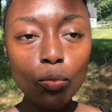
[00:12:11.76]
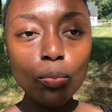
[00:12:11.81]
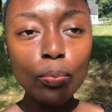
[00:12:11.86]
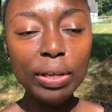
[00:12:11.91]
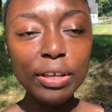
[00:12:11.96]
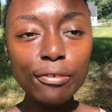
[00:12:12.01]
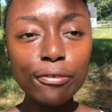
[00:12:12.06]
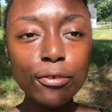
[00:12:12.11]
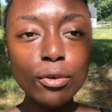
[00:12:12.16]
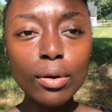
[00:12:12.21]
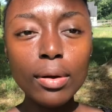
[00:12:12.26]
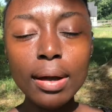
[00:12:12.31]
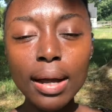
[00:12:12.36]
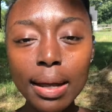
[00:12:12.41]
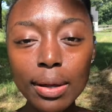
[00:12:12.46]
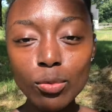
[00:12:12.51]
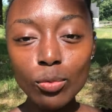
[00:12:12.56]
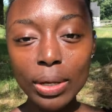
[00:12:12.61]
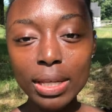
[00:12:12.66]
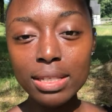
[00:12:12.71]
Before
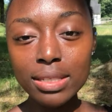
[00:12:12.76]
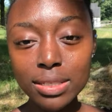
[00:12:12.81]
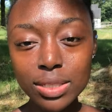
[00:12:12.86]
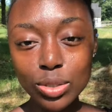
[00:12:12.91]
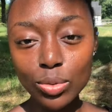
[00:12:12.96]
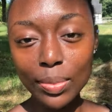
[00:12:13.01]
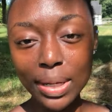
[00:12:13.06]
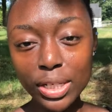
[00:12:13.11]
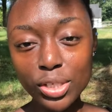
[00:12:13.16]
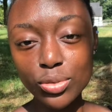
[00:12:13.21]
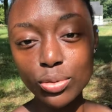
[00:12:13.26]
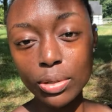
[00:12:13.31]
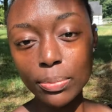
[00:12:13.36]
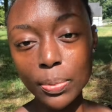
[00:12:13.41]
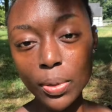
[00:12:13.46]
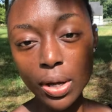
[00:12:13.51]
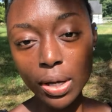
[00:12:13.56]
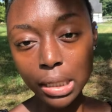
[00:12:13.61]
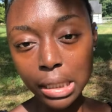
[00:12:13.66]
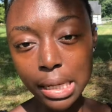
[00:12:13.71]
I went to my trip
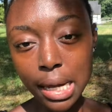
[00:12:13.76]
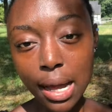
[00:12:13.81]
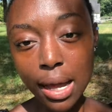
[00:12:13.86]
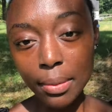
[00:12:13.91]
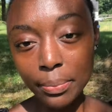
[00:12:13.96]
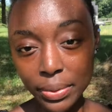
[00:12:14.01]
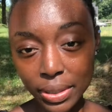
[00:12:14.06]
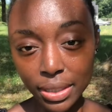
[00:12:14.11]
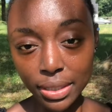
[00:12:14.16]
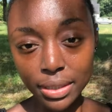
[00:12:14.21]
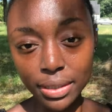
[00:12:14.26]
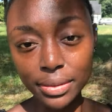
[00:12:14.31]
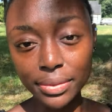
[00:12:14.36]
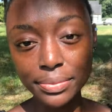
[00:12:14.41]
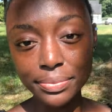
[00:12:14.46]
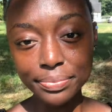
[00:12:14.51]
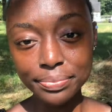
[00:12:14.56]
on Gambia,